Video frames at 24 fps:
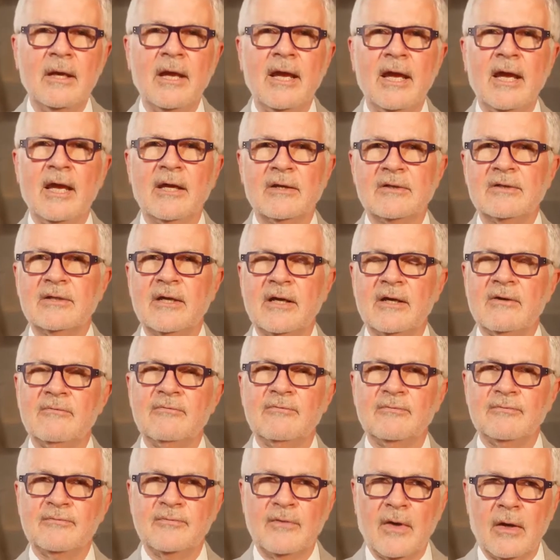
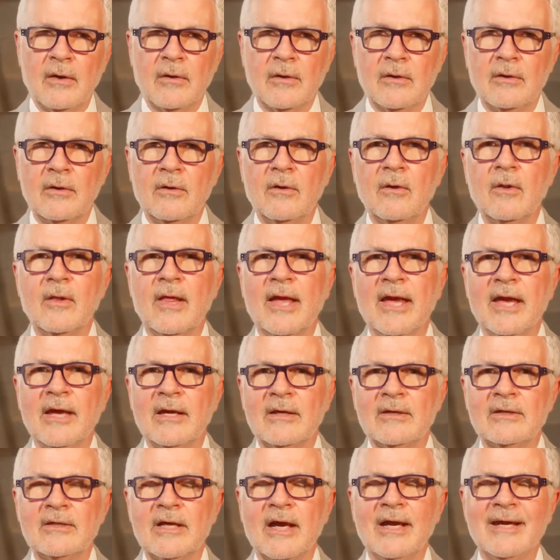antifungal,
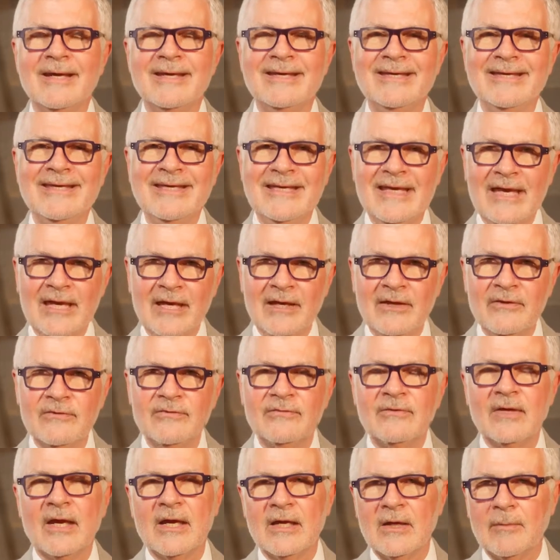
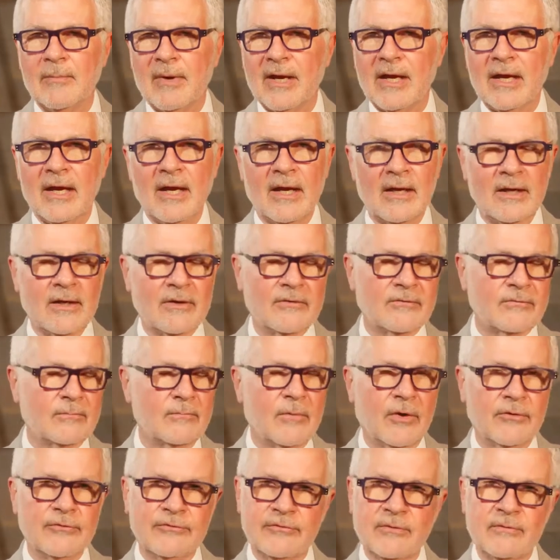anti-yeast antibiotics.
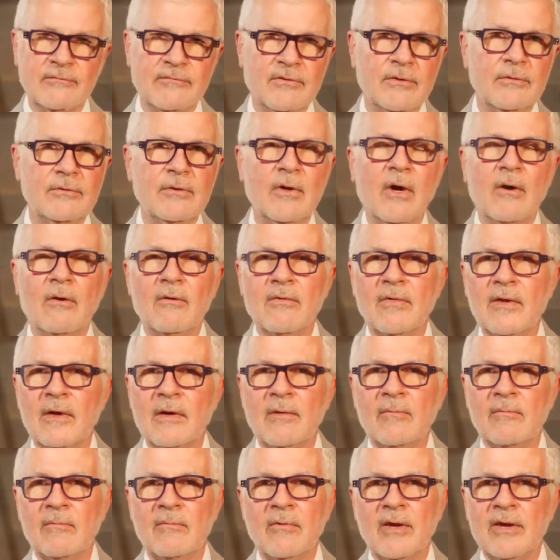Most of you know
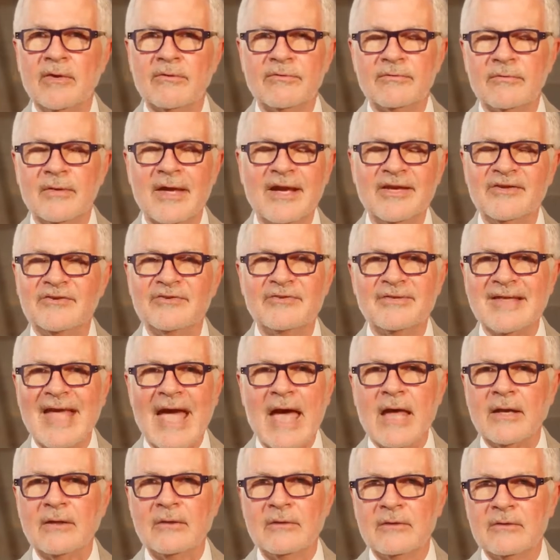them as
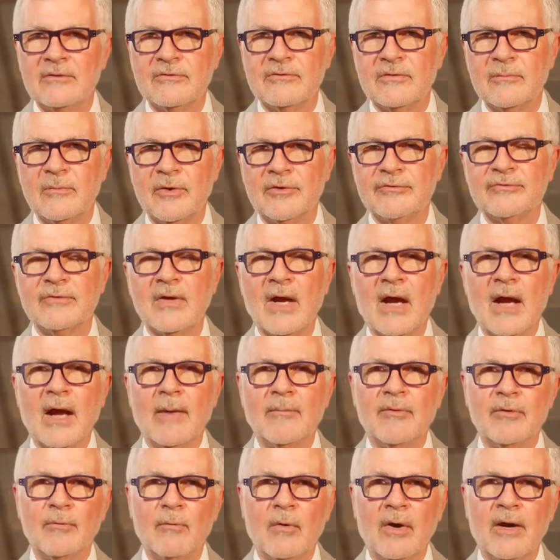nystatin is the most
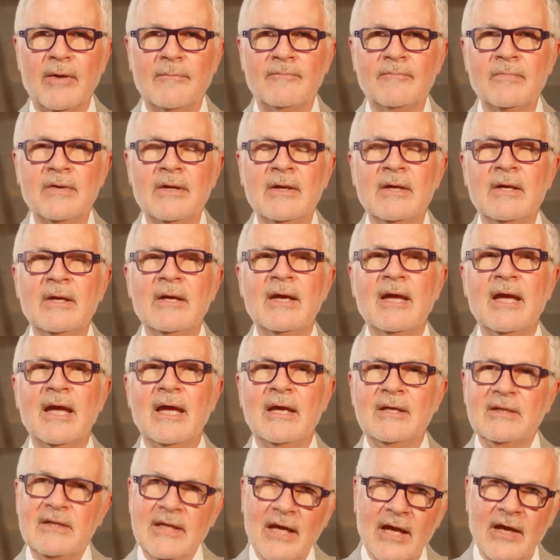common one.
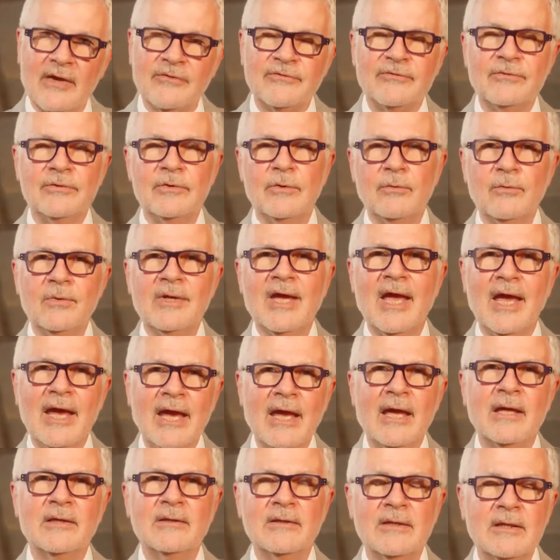And yes, you
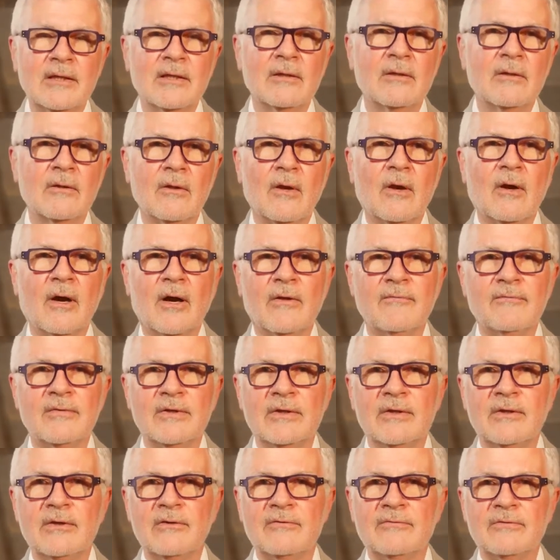can kill off a
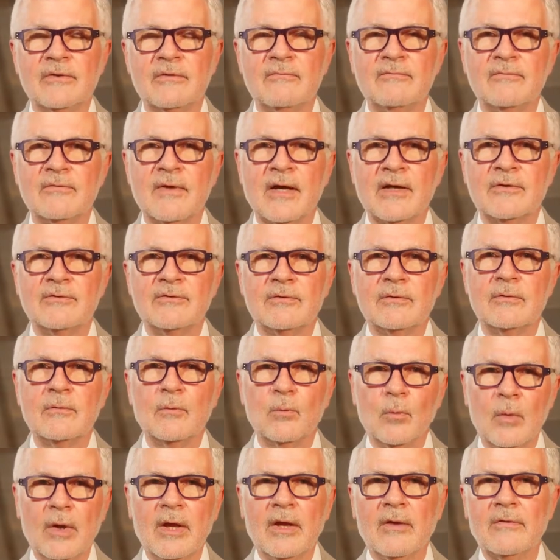yeast
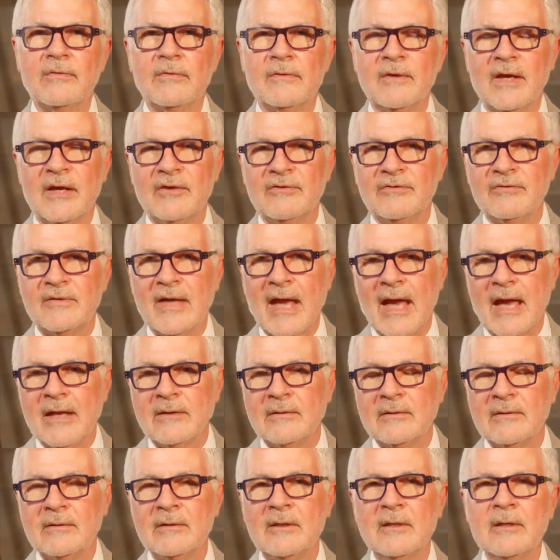infection with
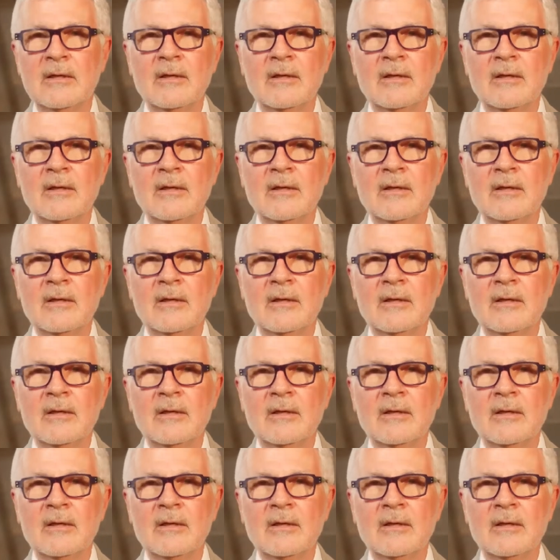nystatin.